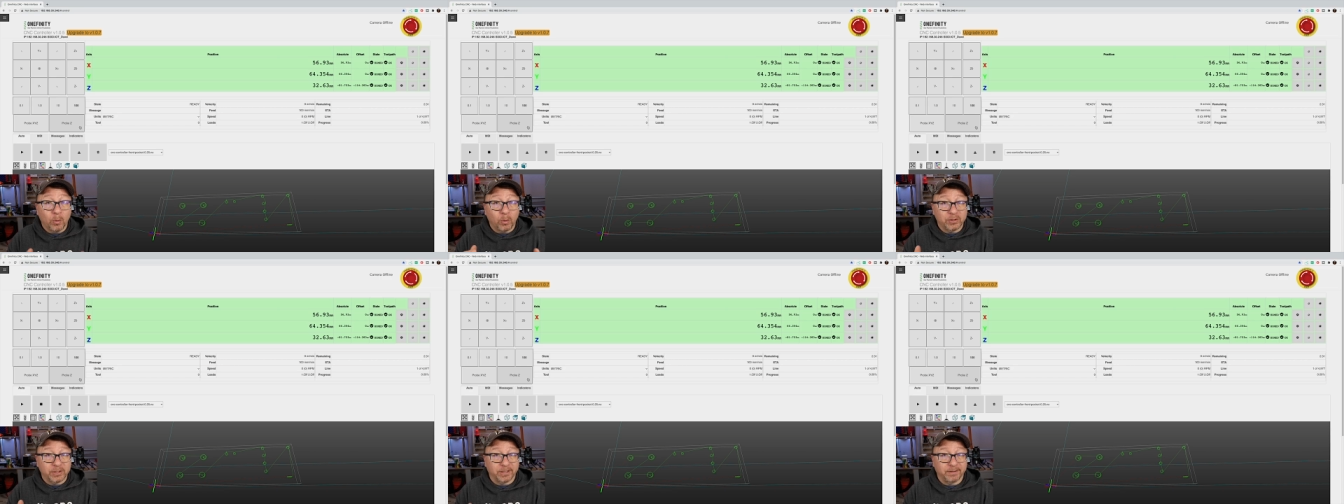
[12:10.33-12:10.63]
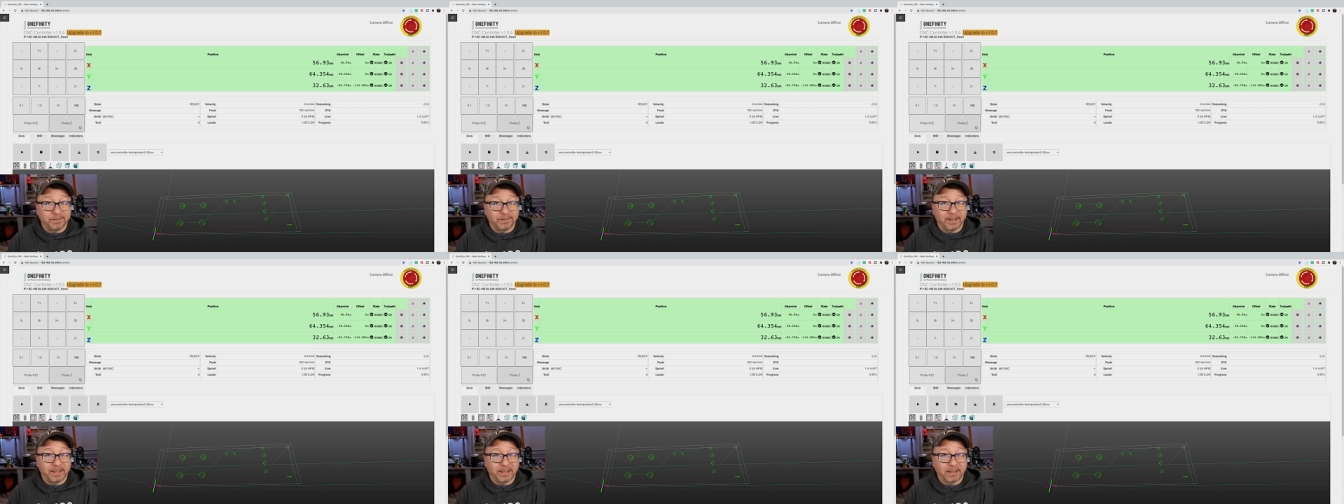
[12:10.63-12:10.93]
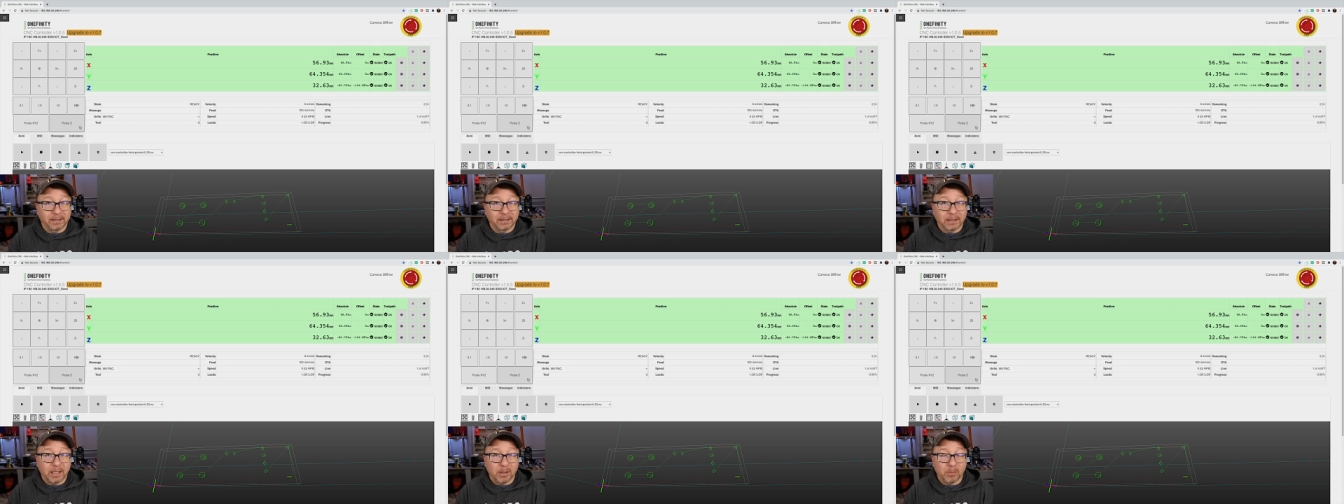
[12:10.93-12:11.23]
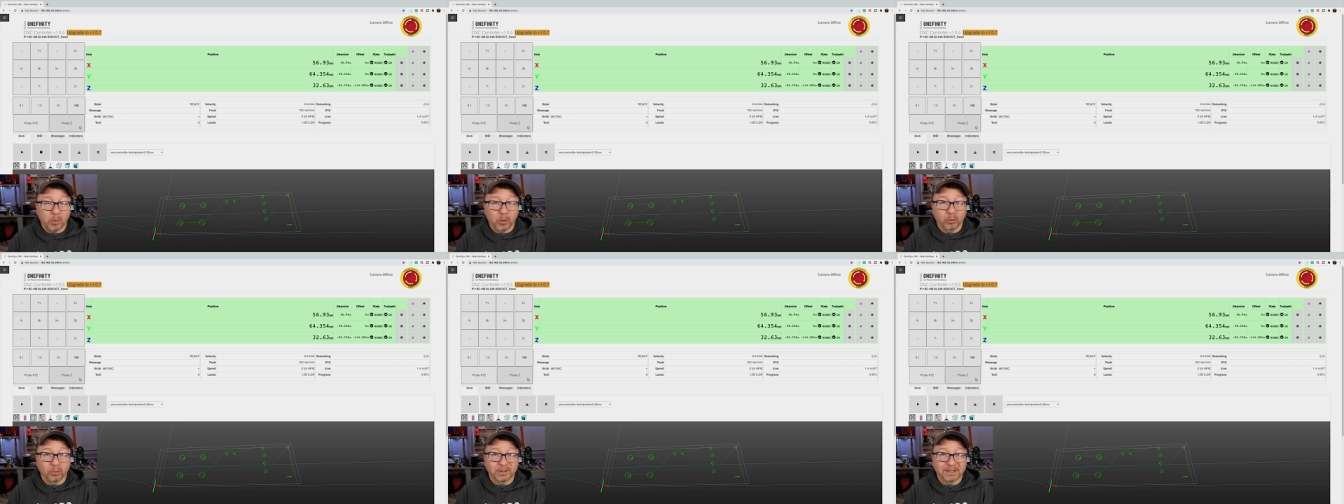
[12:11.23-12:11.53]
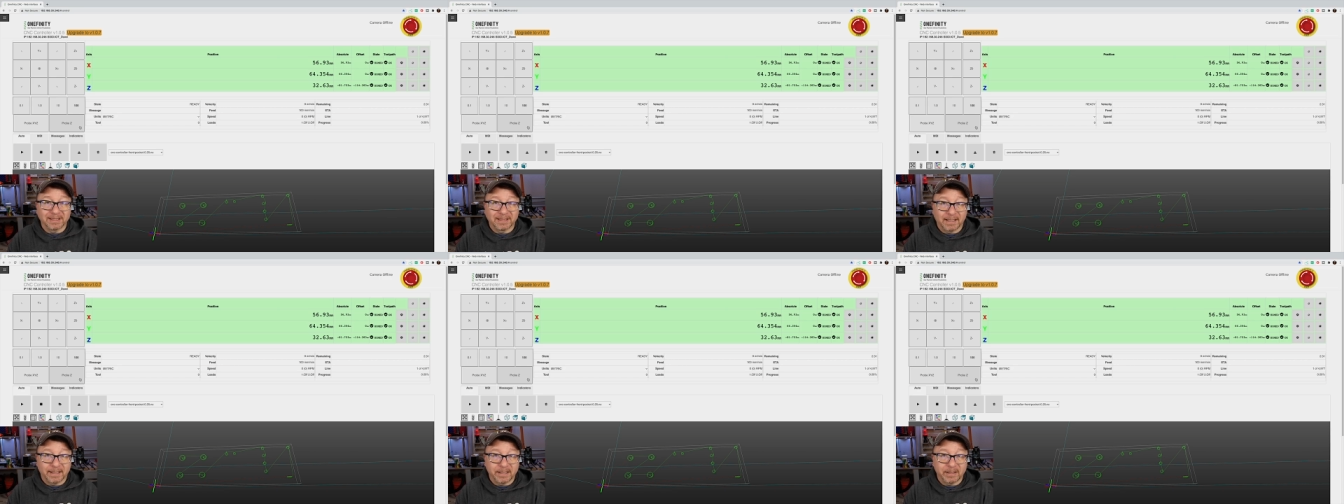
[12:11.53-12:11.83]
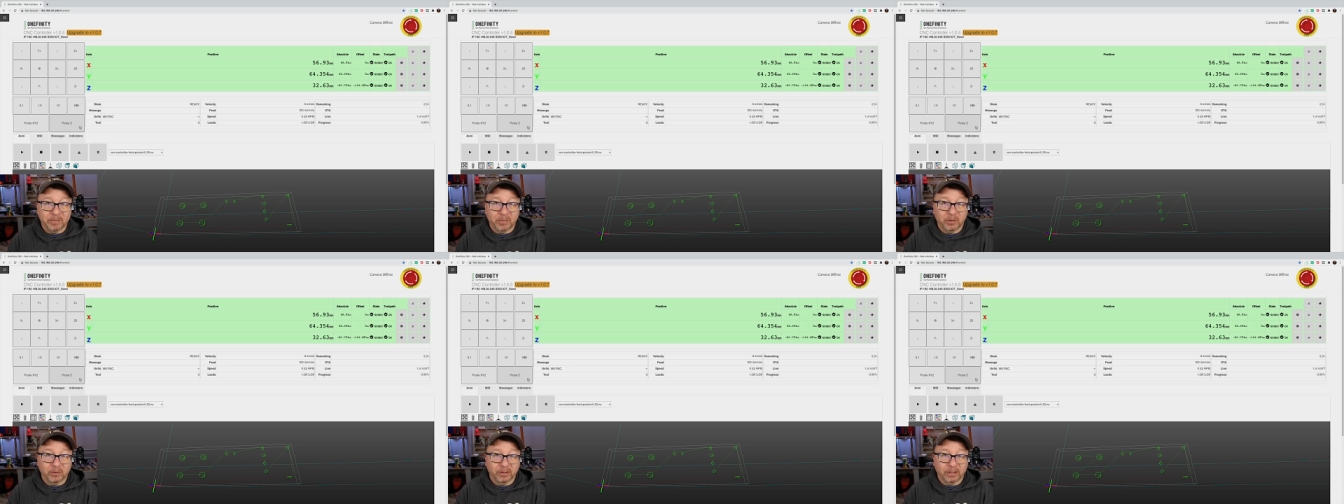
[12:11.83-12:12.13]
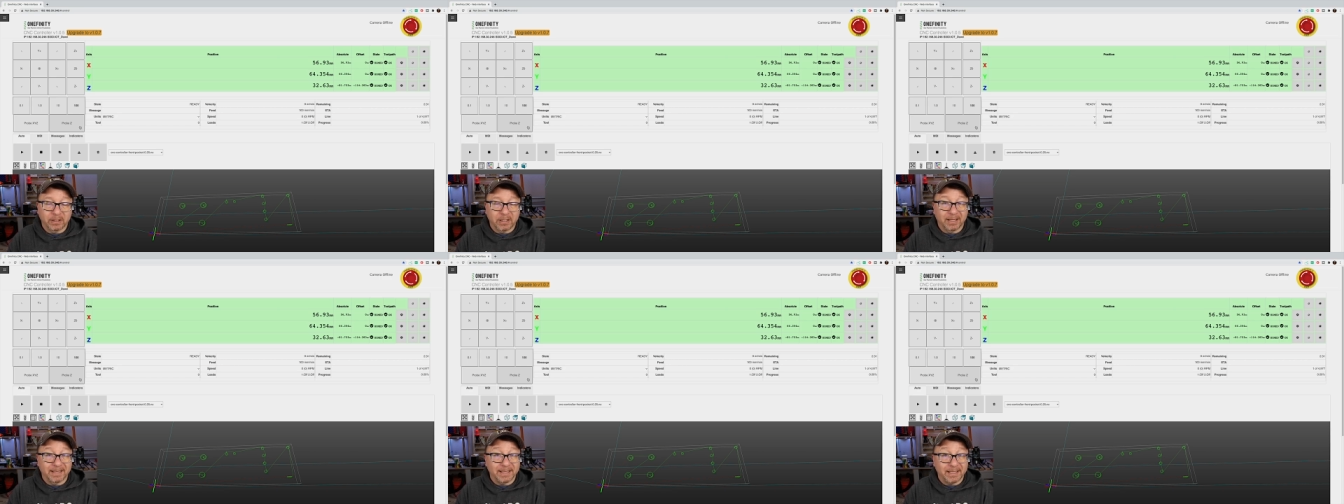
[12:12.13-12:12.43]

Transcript: which I find a lot more reliable and a lot